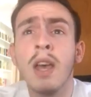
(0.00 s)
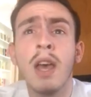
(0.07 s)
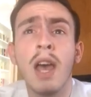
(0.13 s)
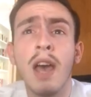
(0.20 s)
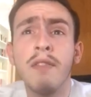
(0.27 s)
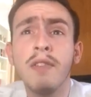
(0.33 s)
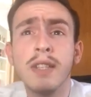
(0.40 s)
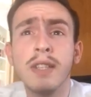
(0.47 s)

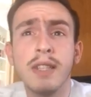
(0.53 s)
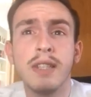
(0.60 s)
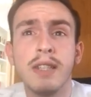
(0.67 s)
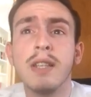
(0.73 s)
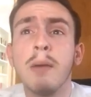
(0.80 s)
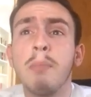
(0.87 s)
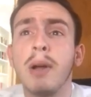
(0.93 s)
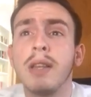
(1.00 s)
Ever since
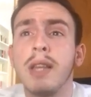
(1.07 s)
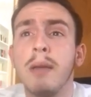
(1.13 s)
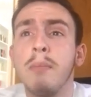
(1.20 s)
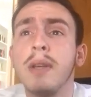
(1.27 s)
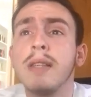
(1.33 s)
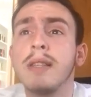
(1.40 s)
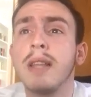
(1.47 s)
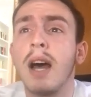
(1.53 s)
the pandemic
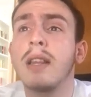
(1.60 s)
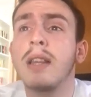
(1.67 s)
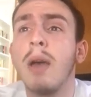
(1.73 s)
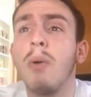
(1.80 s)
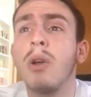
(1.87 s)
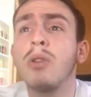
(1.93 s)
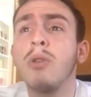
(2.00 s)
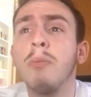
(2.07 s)
started, I
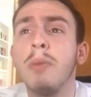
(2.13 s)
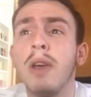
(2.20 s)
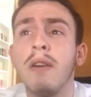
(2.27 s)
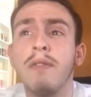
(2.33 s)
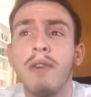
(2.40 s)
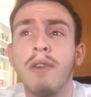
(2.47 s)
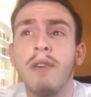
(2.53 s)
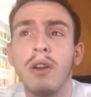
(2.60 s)
want to be a
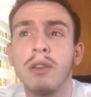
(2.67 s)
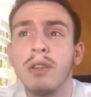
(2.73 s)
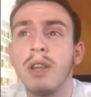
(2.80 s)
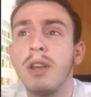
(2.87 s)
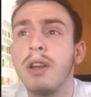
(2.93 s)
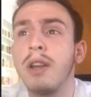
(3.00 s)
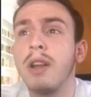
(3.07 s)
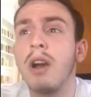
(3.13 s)

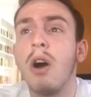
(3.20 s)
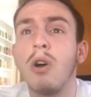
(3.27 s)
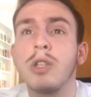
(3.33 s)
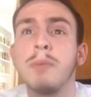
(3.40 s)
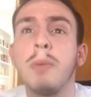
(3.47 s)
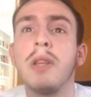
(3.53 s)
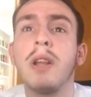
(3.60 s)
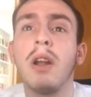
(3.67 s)
volunteer in
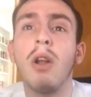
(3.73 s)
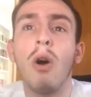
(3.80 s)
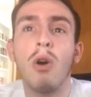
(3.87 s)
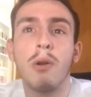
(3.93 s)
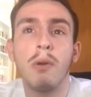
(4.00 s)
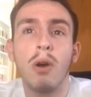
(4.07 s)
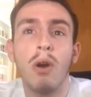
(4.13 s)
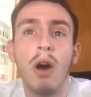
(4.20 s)
hospital
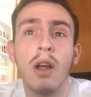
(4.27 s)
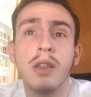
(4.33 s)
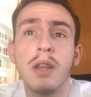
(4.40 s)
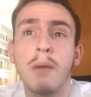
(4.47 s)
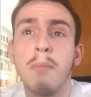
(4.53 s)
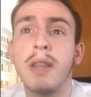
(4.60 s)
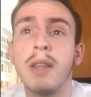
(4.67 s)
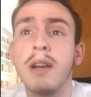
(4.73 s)
or other
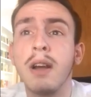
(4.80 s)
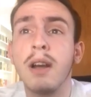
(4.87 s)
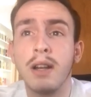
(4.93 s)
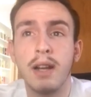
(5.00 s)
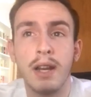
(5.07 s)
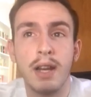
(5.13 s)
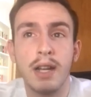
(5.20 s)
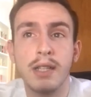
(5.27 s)
medical
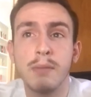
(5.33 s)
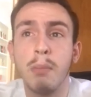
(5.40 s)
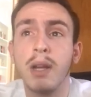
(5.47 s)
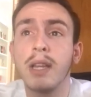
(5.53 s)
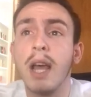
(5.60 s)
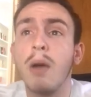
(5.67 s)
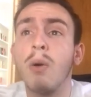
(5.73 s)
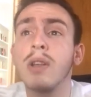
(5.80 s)
clinics,
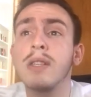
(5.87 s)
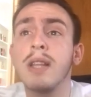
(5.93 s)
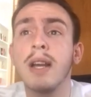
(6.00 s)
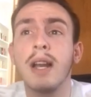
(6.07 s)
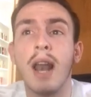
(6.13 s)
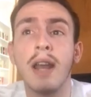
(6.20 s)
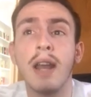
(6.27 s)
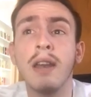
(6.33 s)
but I was
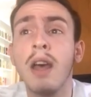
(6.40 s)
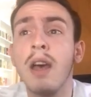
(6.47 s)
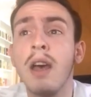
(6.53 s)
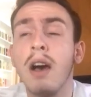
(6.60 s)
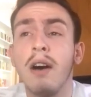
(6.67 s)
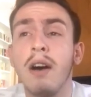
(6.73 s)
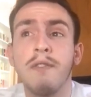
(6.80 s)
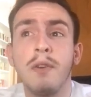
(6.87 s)
declined
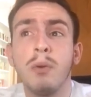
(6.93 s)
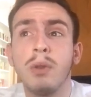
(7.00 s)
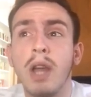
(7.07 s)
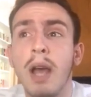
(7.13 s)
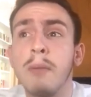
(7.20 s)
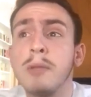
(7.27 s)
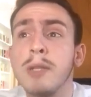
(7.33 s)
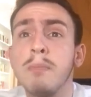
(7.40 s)
a few
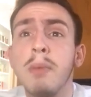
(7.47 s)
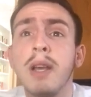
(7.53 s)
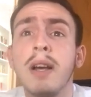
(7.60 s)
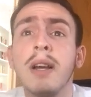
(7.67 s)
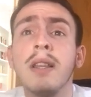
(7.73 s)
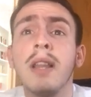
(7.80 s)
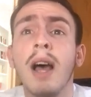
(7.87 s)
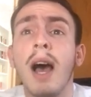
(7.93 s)
times
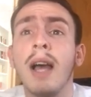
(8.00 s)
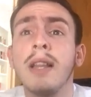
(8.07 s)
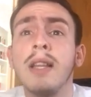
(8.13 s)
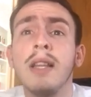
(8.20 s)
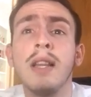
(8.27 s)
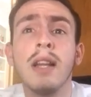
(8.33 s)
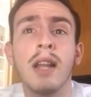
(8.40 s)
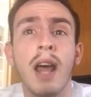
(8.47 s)
because I
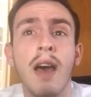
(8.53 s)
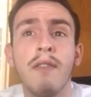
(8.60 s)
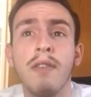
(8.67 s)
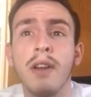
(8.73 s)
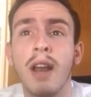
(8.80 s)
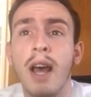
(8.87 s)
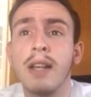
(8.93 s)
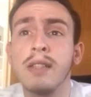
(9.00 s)
didn't have
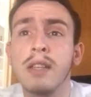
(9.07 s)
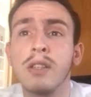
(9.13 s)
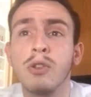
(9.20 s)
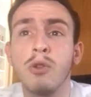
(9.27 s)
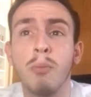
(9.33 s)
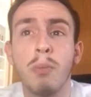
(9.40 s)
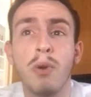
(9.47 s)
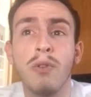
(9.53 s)
a license
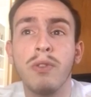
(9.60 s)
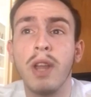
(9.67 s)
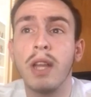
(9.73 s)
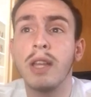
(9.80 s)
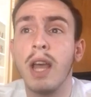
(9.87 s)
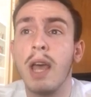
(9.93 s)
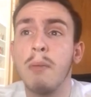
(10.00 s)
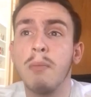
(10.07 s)
to prove
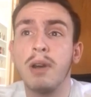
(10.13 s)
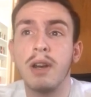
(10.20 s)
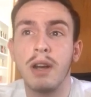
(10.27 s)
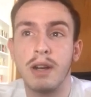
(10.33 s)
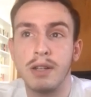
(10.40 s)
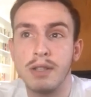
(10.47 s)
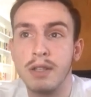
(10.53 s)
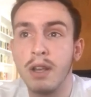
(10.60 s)
that I am a
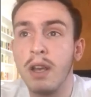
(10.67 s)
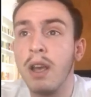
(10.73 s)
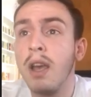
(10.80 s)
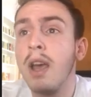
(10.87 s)
nurse